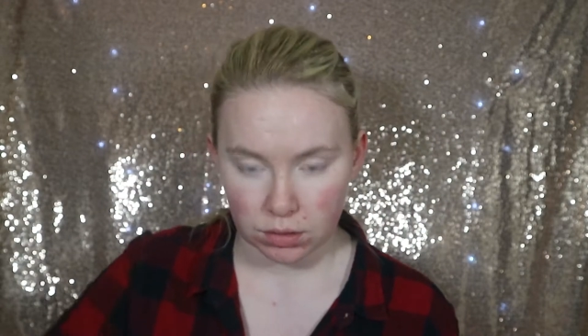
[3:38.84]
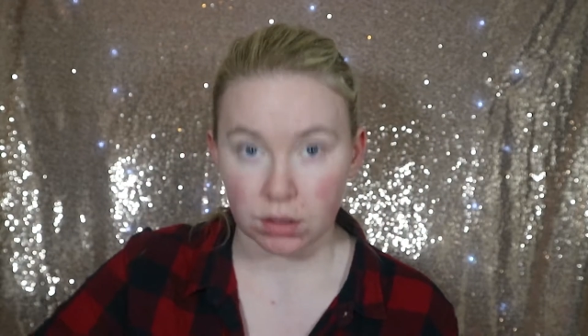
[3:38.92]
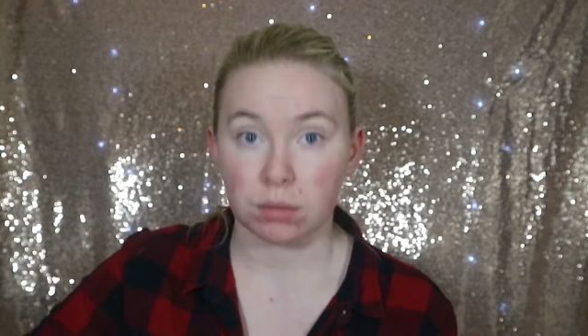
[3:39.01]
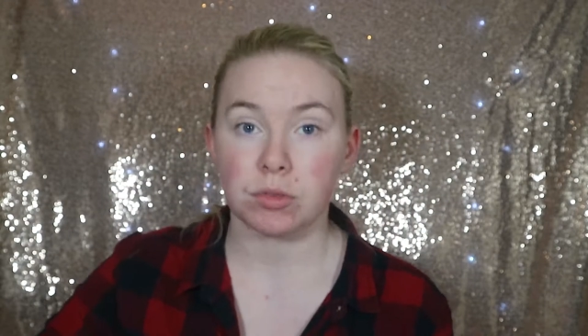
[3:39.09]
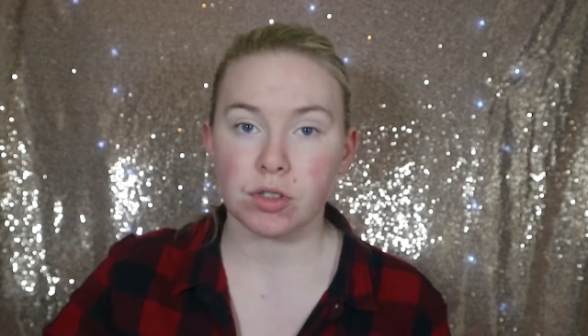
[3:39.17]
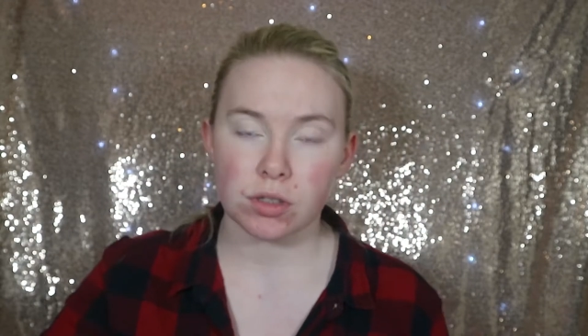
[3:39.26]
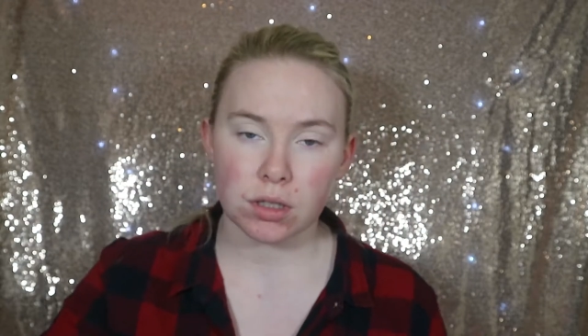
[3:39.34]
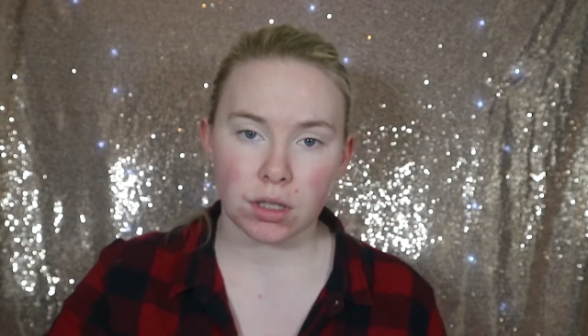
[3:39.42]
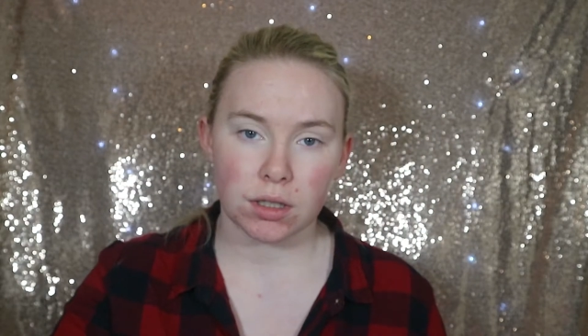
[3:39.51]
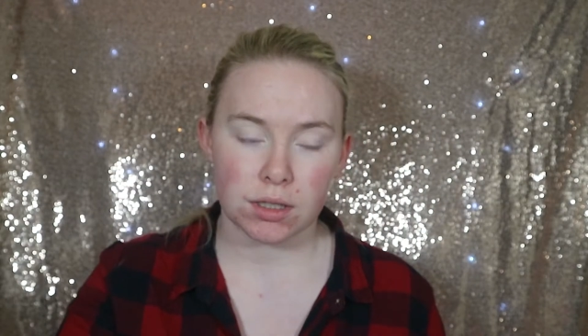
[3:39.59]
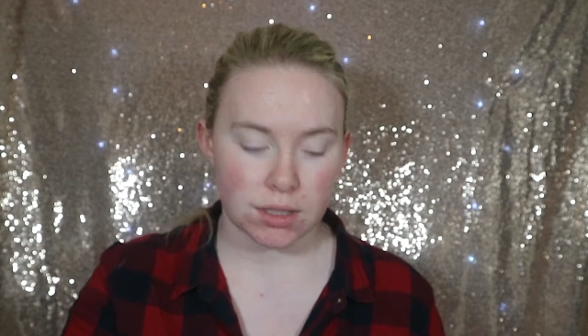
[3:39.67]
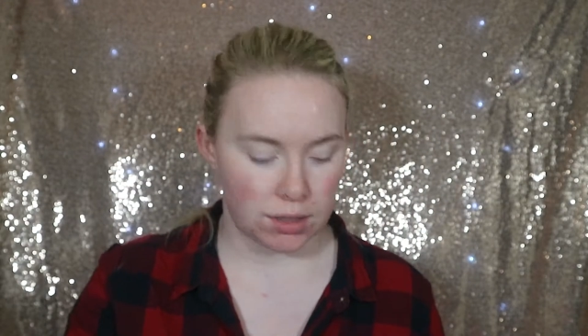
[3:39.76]
And I'm just
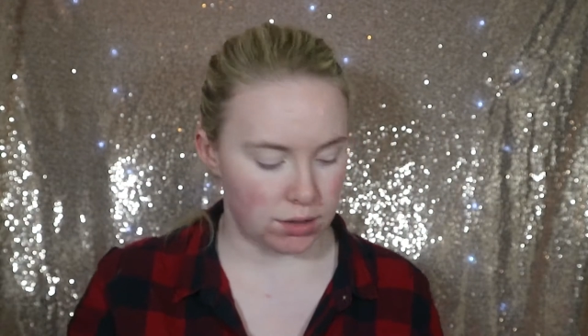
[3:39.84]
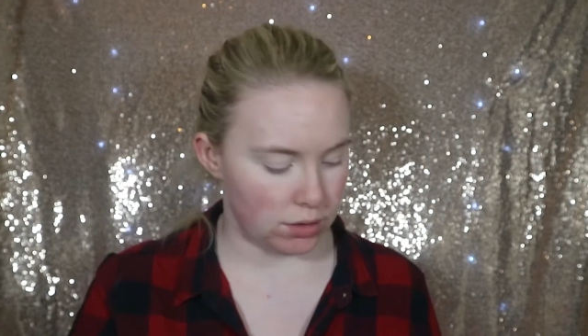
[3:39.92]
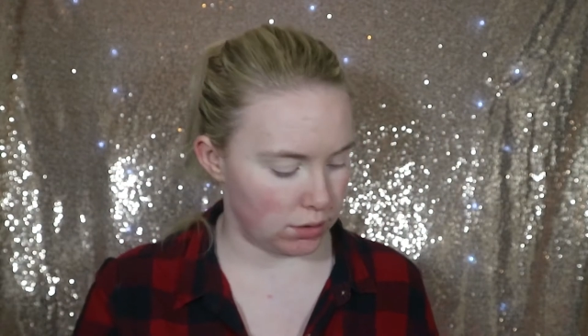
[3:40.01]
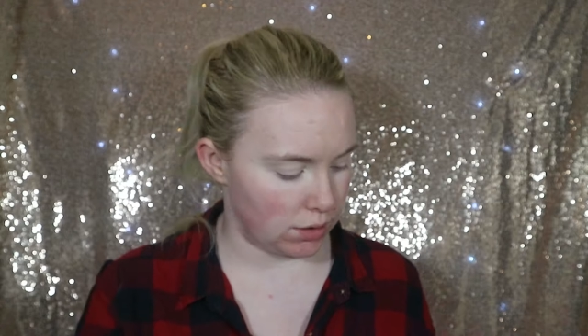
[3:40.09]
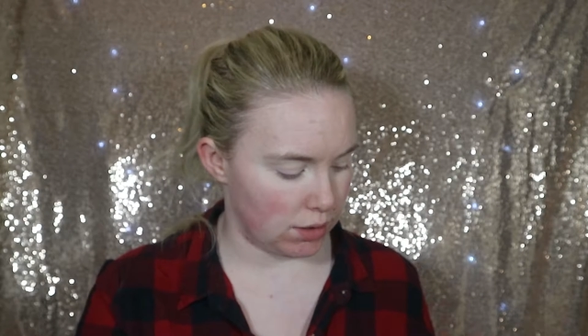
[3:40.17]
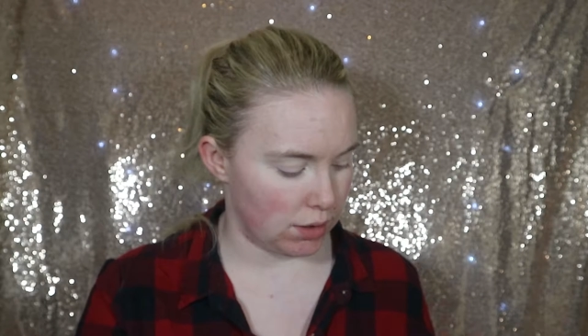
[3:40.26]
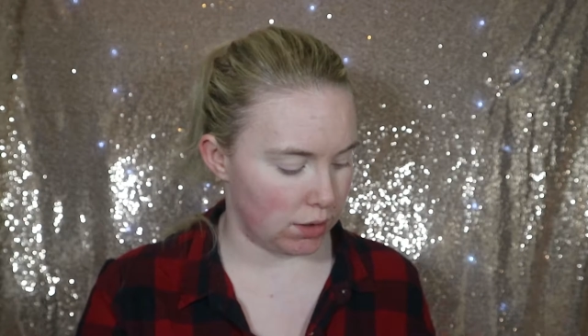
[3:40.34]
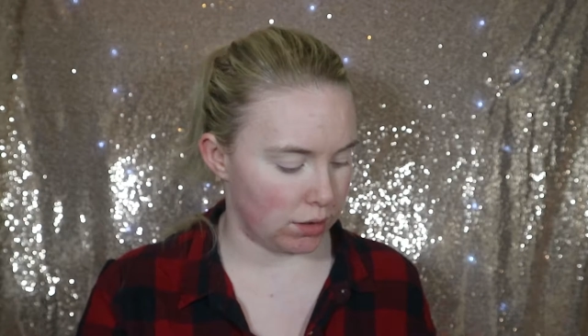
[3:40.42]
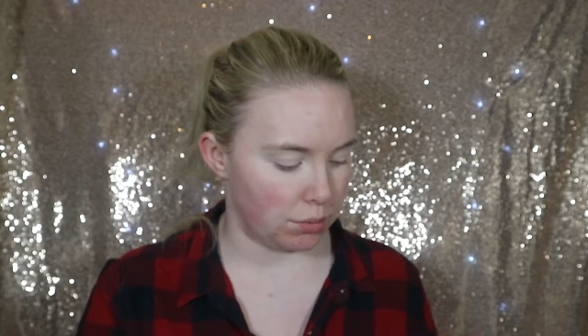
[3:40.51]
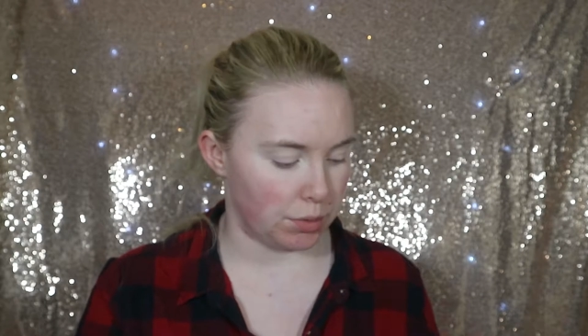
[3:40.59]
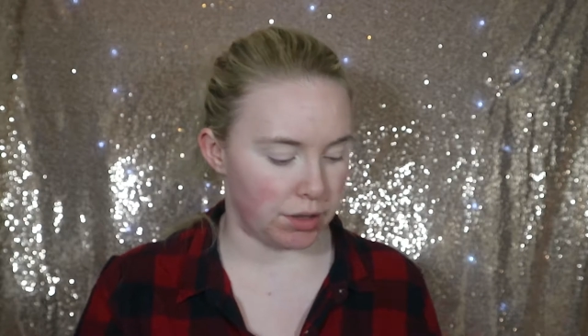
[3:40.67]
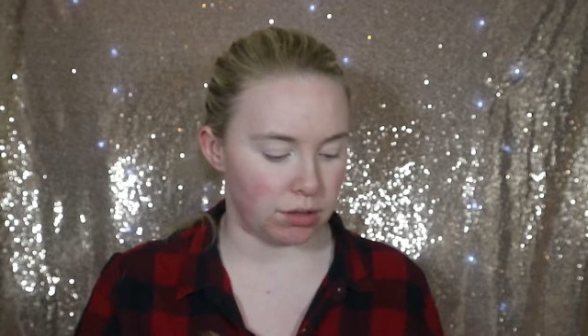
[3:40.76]
going to set the
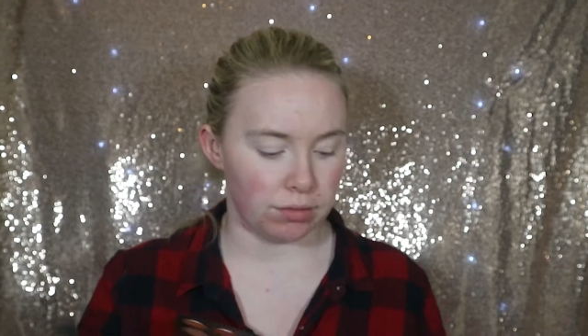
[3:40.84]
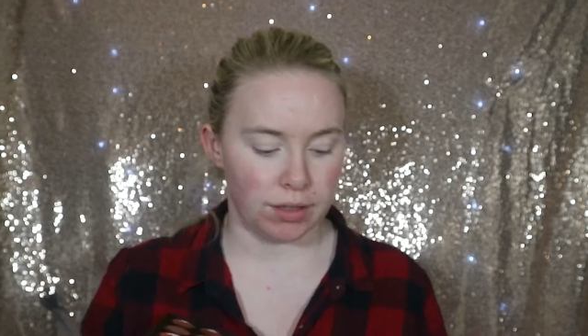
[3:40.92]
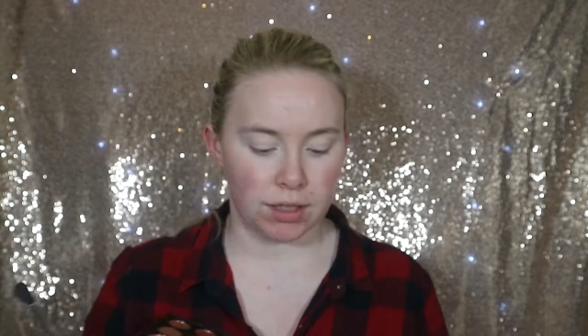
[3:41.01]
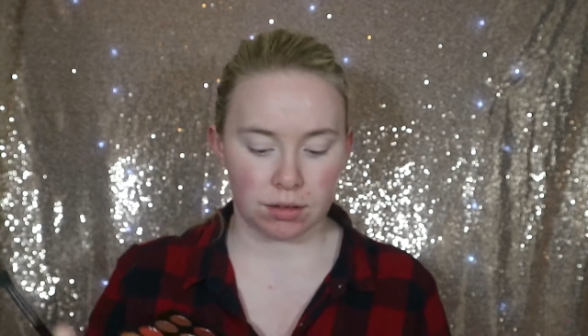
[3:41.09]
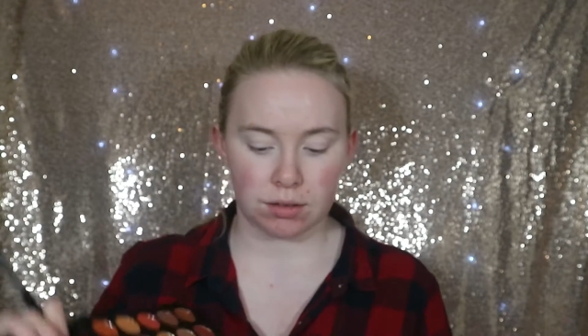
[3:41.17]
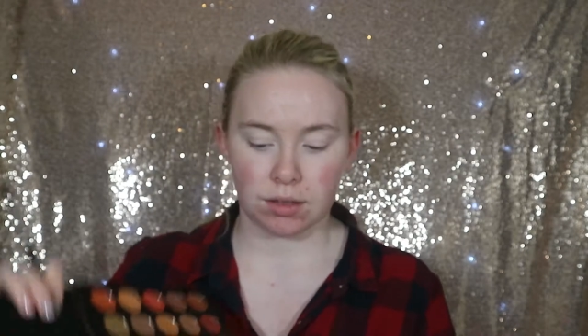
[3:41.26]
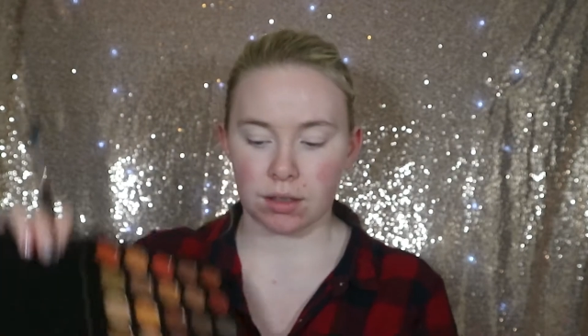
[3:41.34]
concealer with the